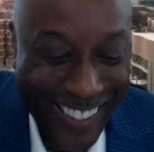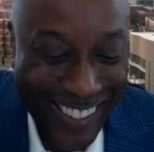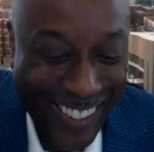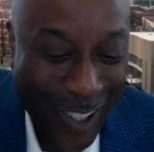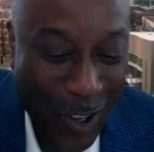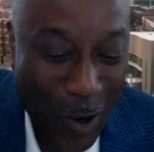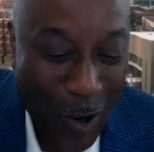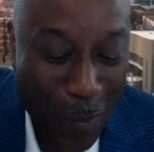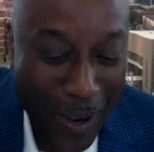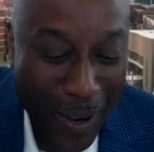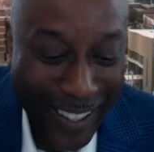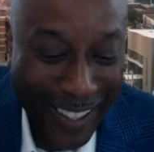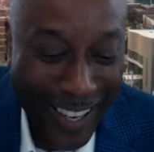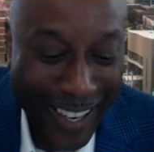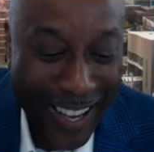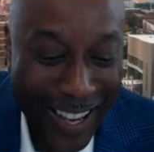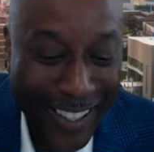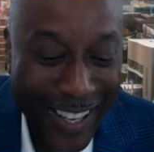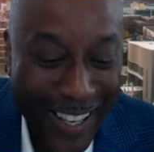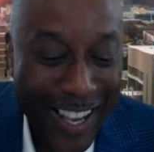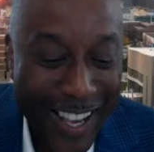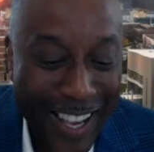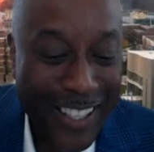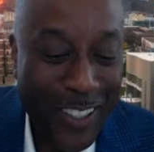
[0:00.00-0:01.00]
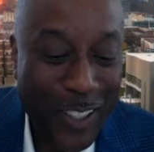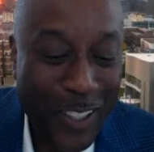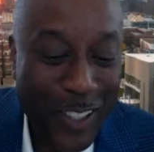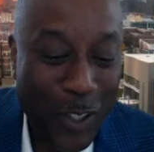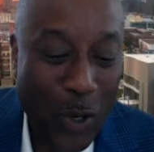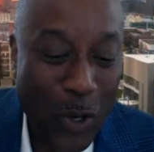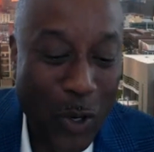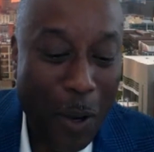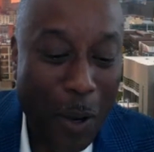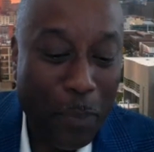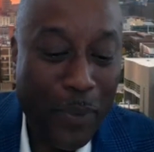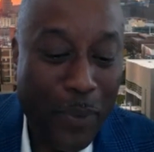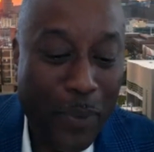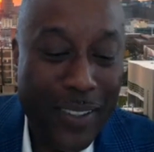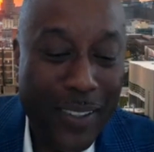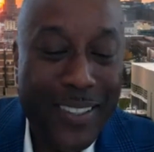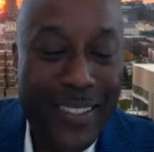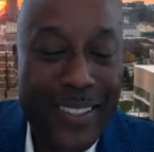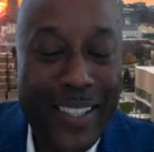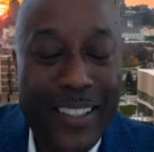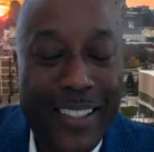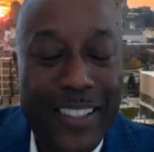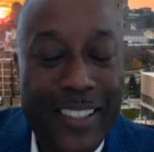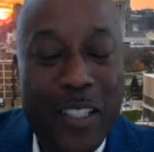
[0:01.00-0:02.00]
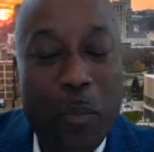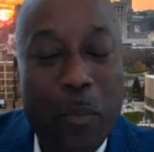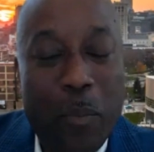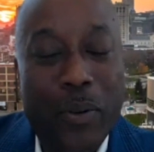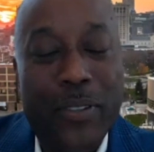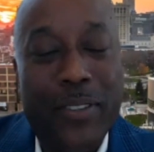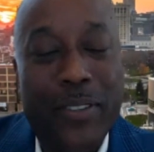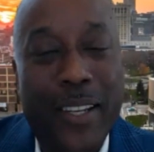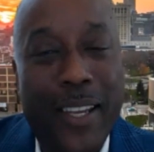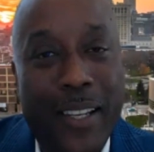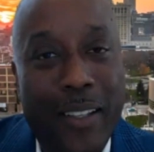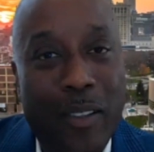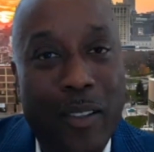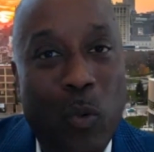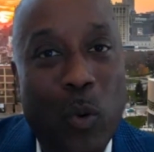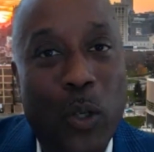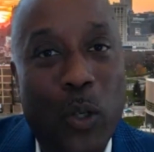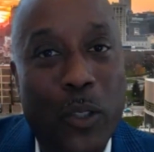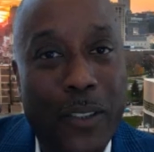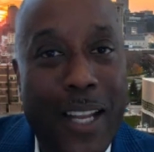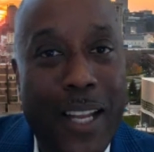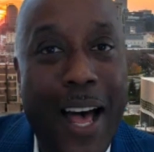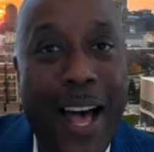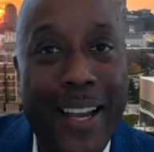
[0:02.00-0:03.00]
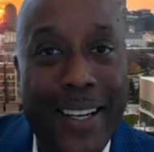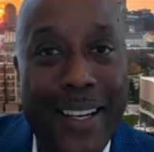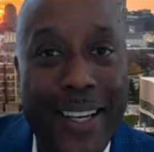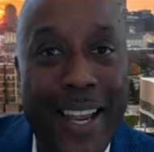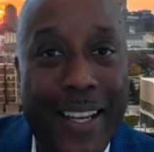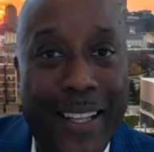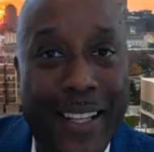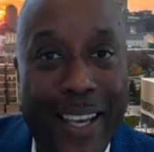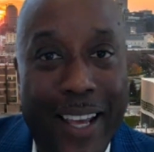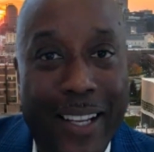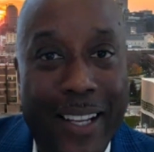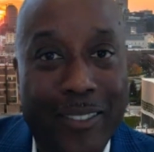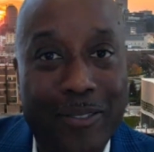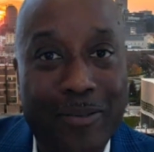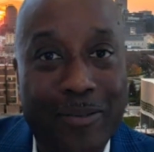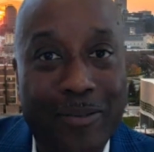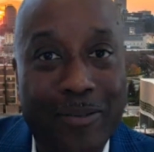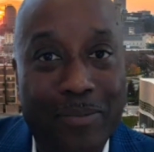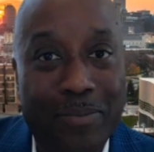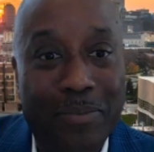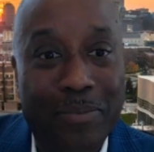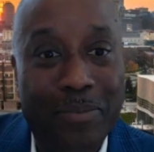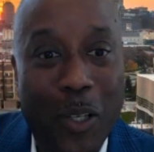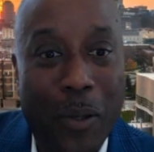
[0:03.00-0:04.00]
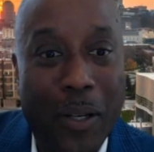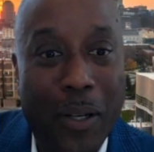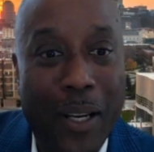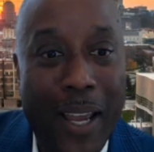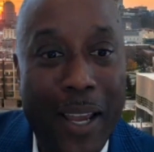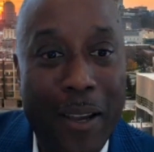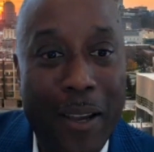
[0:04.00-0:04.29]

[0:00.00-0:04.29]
Oh my God. Up to 60% will not get in. Okay.